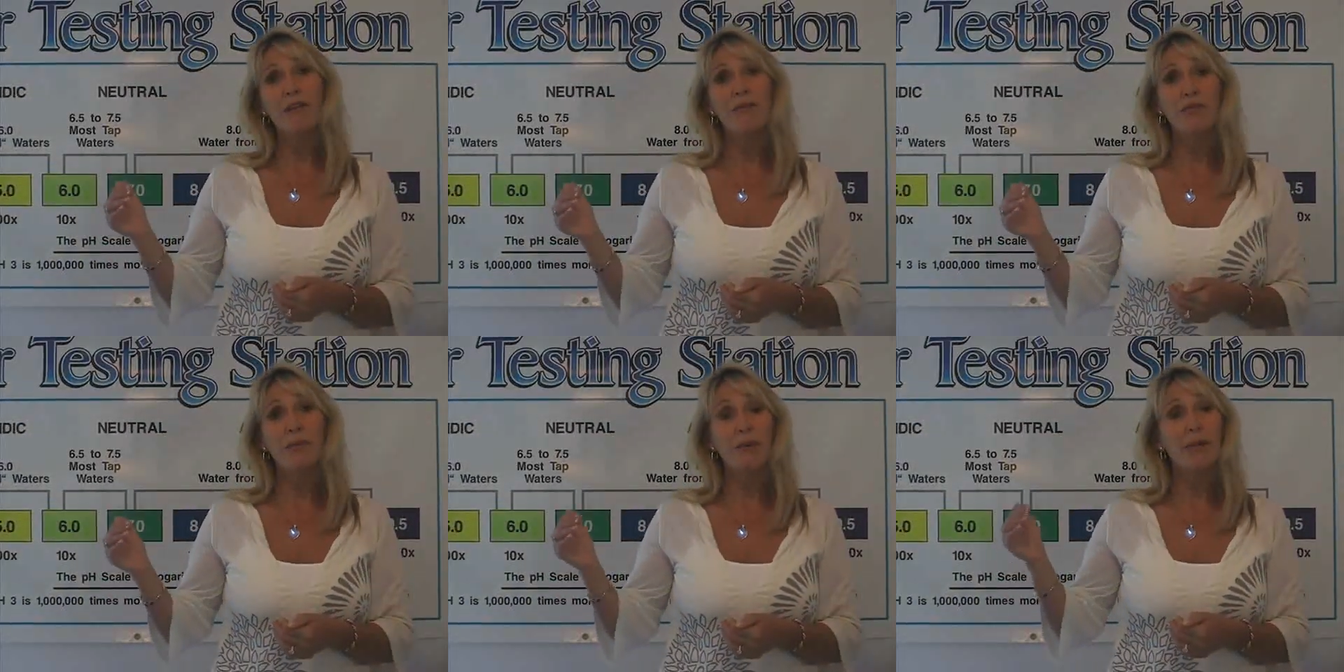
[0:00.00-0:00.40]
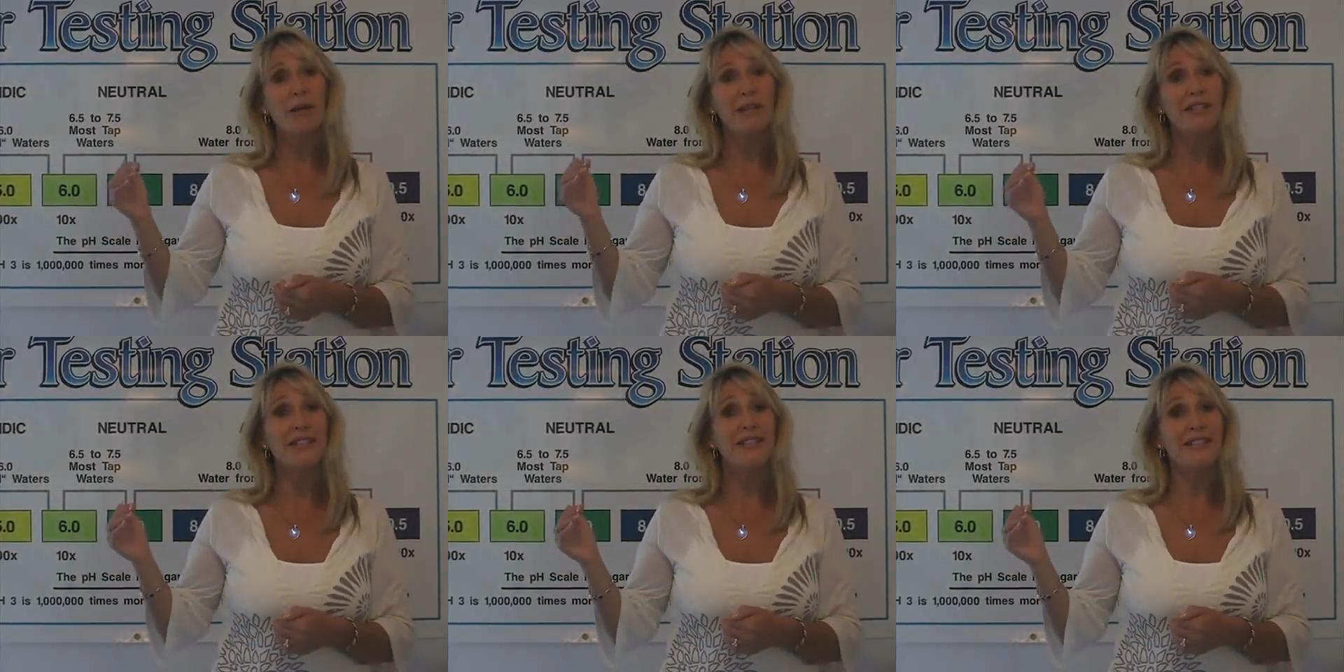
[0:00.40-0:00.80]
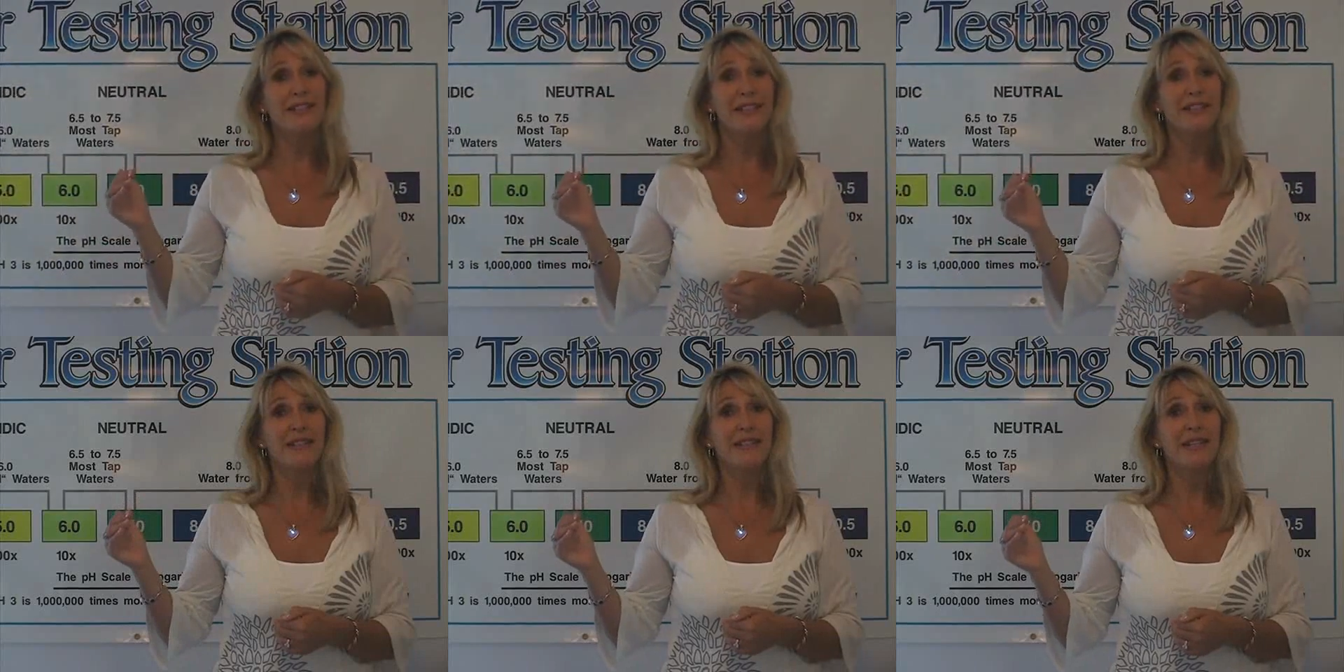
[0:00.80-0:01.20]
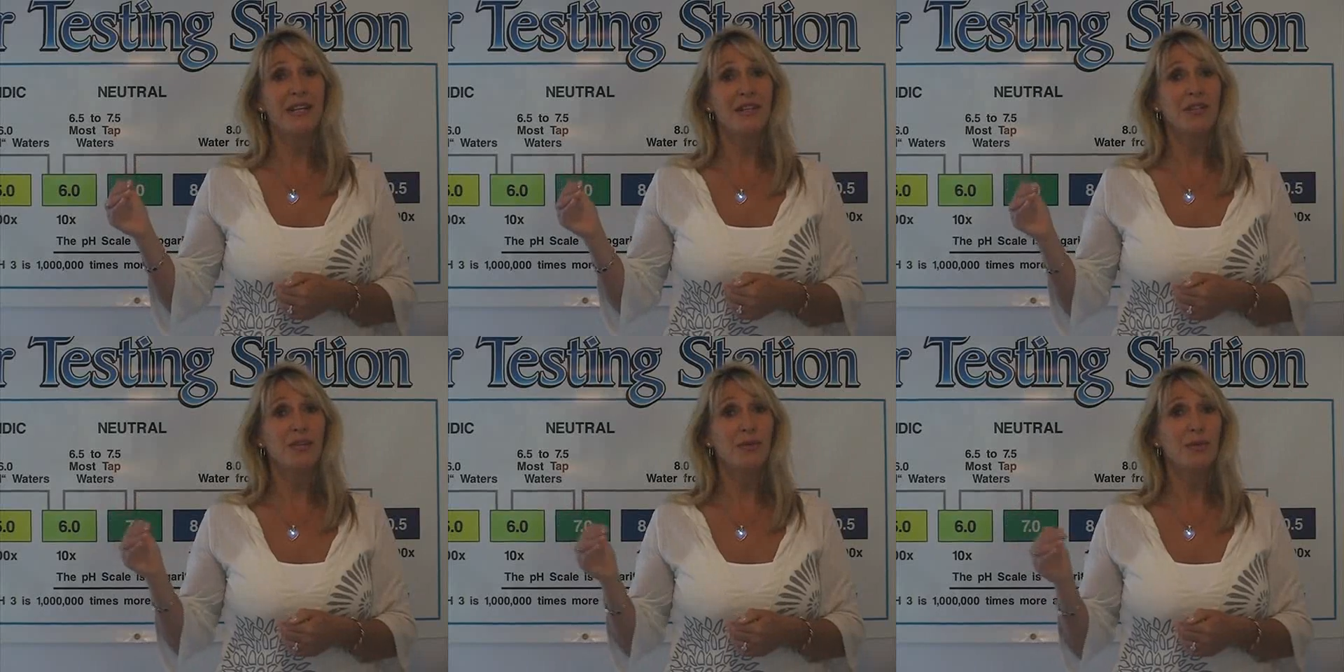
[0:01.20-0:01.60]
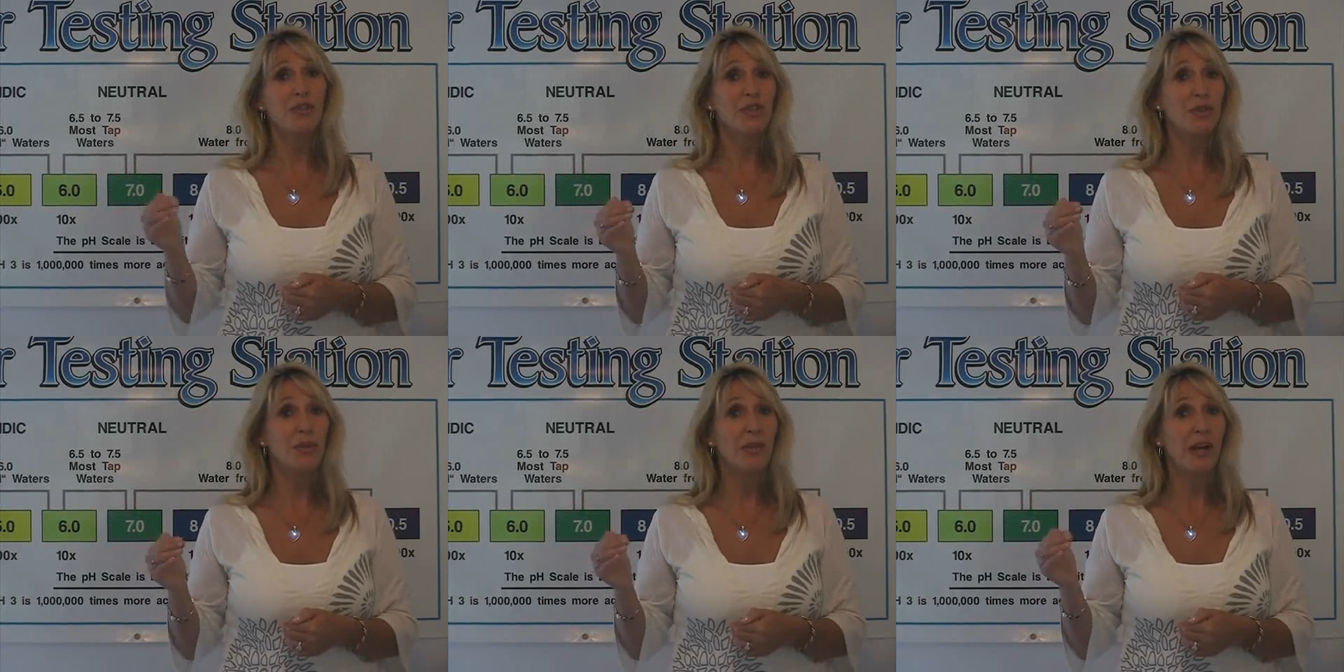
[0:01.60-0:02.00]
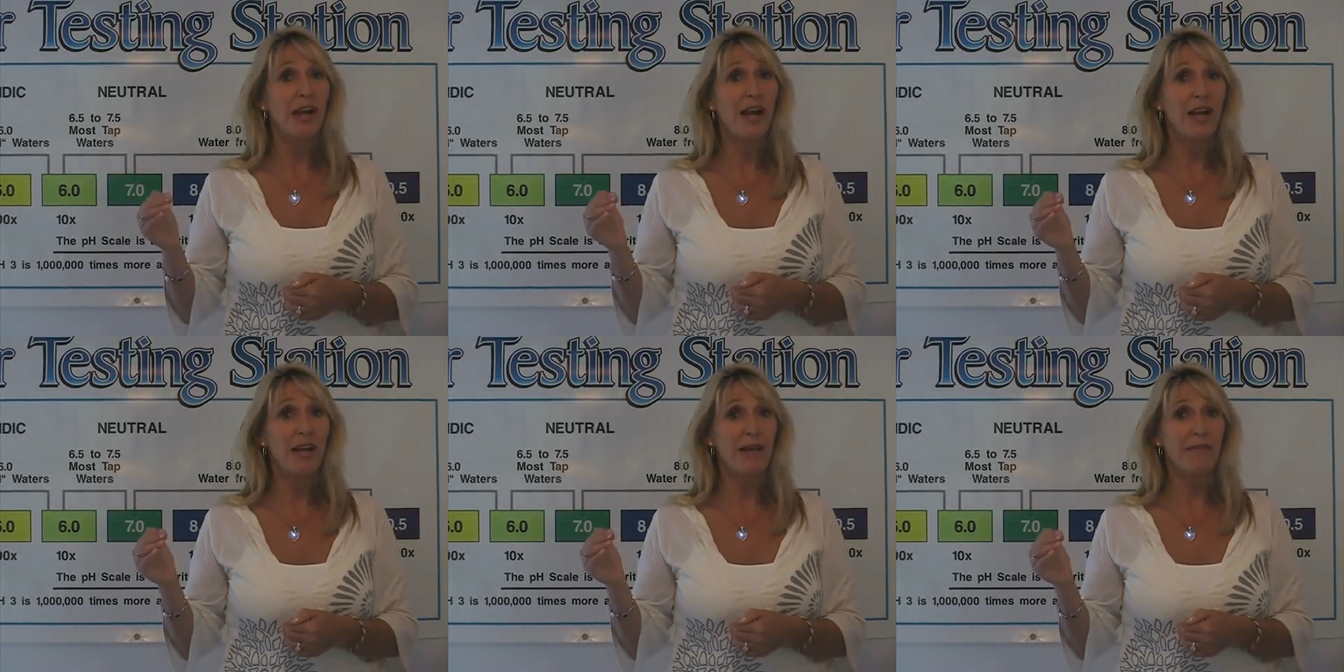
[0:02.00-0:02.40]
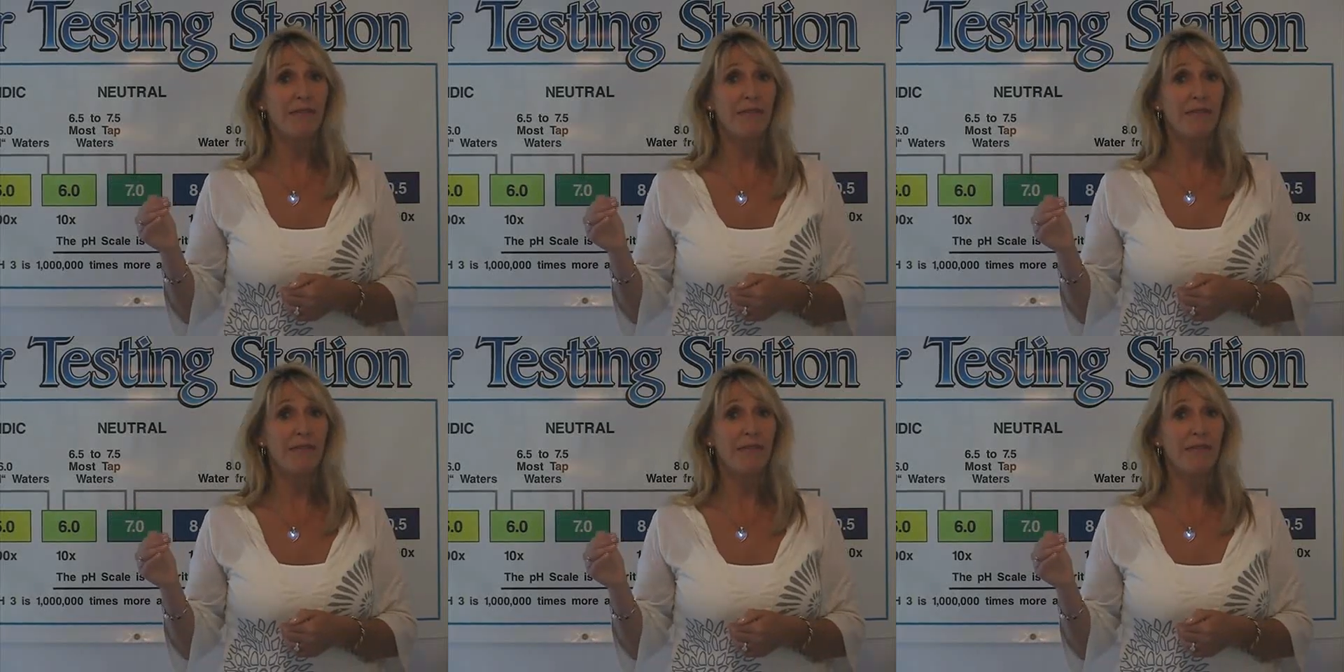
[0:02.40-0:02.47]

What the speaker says: from about a 6 down to a 2.5,